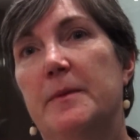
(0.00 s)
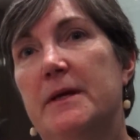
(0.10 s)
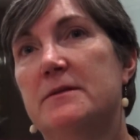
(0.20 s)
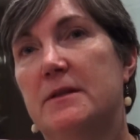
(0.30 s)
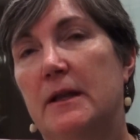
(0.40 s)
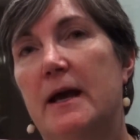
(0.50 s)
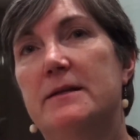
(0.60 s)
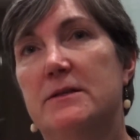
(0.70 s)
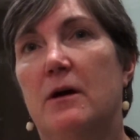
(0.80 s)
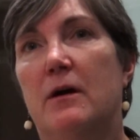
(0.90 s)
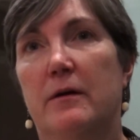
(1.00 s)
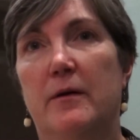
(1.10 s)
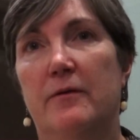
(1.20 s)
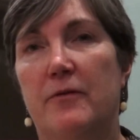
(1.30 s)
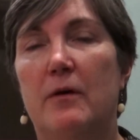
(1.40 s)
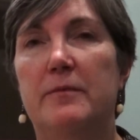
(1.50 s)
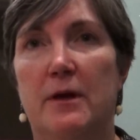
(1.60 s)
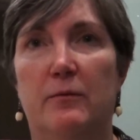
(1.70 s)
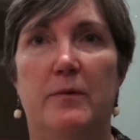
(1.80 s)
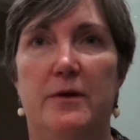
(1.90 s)
because the lights are,
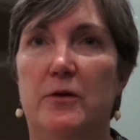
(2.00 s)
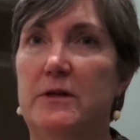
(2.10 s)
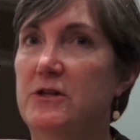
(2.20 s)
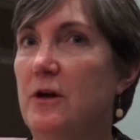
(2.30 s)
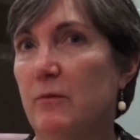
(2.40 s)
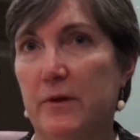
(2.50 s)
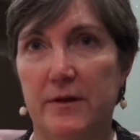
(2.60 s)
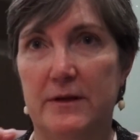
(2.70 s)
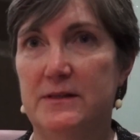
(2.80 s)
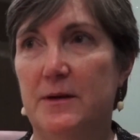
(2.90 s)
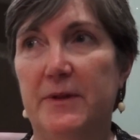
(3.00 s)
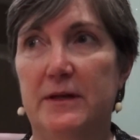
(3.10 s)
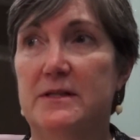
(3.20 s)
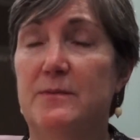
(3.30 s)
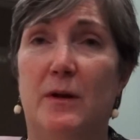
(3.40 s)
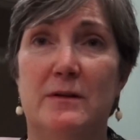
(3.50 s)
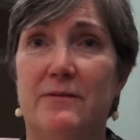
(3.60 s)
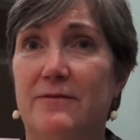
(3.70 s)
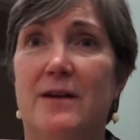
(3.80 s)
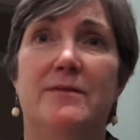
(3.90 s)
you can start with something as small as
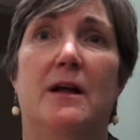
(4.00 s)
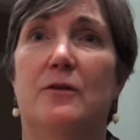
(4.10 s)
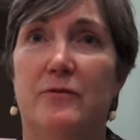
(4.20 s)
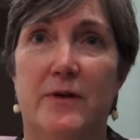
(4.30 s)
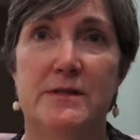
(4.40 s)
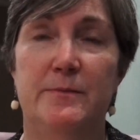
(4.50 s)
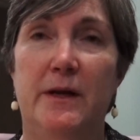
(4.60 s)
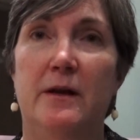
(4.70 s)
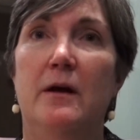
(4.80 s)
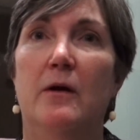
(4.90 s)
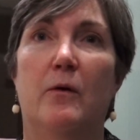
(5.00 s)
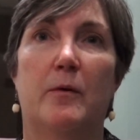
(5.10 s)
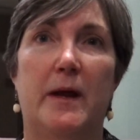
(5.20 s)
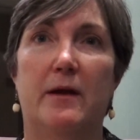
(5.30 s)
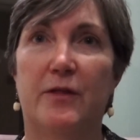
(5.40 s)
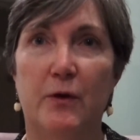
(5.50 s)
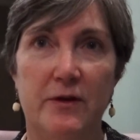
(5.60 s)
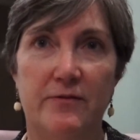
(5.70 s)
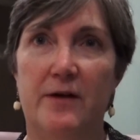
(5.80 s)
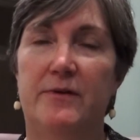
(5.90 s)
a $5 investment, or make a
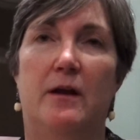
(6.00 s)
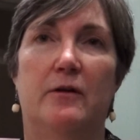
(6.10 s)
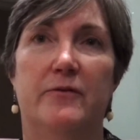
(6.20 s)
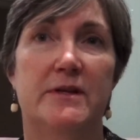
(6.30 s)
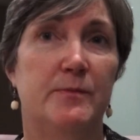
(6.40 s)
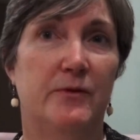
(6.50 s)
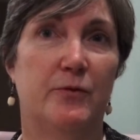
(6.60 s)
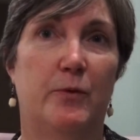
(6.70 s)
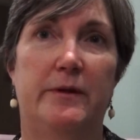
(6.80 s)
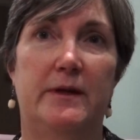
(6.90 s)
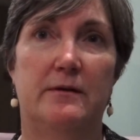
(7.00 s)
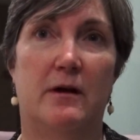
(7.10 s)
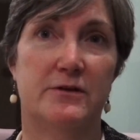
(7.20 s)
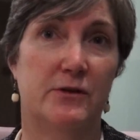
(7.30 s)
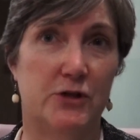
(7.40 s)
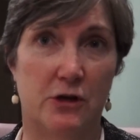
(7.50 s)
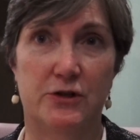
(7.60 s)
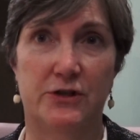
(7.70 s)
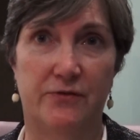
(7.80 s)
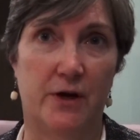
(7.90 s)
$35 investment for one that also charges